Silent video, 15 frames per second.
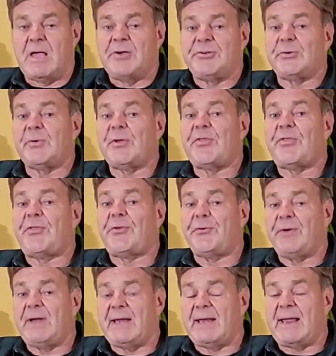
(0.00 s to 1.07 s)
So in
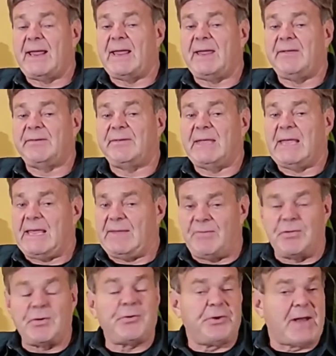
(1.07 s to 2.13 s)
30 days,
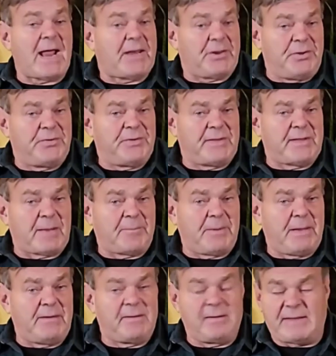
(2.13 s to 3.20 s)
even though you're not using that
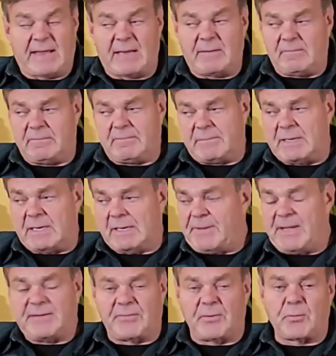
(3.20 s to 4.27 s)
piece, that uh,
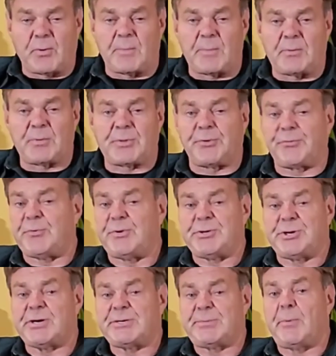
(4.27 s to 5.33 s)
piece of equipment with those
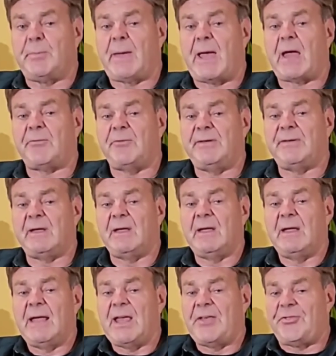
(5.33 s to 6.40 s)
rechargeable batteries,
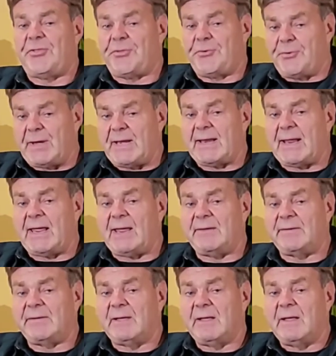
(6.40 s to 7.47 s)
in 30
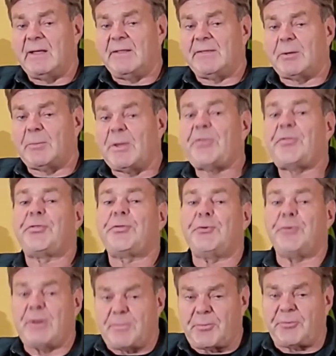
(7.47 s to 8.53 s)
days, they'll be
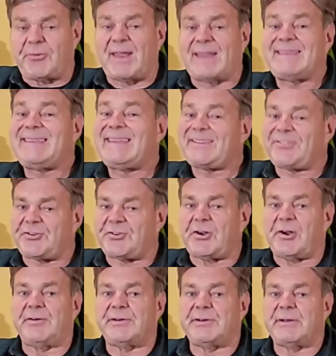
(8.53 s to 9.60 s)
30%
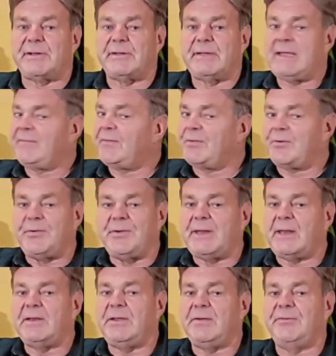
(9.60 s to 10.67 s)
discharged, even though you
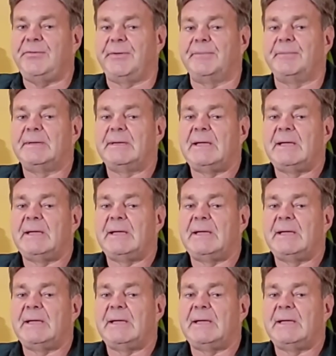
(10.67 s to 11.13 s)
didn't use them.